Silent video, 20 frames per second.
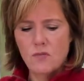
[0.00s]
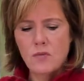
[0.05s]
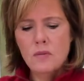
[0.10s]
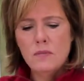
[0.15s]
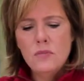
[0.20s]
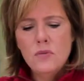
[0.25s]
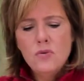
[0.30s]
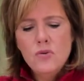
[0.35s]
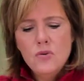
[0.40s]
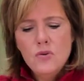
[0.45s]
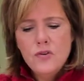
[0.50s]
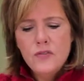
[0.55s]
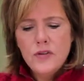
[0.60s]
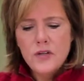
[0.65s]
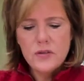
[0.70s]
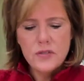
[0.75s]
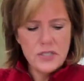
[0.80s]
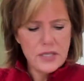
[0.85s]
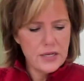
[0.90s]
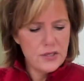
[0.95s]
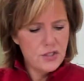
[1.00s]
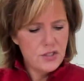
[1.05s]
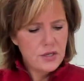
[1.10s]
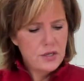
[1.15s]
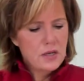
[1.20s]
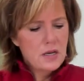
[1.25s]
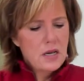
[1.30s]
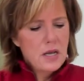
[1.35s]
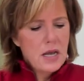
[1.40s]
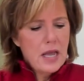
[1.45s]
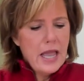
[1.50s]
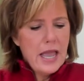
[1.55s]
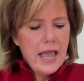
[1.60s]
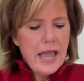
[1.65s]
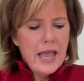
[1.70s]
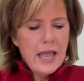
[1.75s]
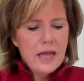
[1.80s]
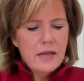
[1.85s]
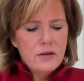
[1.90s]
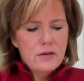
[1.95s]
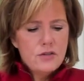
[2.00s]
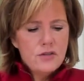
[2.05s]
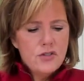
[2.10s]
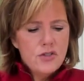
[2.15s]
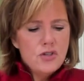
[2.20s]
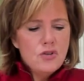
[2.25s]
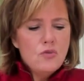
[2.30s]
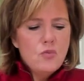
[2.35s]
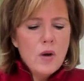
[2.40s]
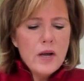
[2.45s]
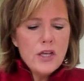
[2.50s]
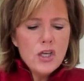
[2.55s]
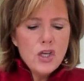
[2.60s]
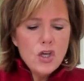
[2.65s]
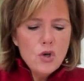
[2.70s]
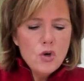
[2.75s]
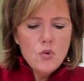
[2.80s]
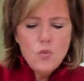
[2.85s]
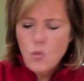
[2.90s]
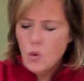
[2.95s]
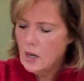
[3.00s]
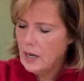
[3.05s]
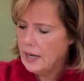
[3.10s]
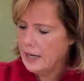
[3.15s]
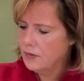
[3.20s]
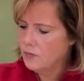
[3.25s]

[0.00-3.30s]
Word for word: Remove your attention and do what you want,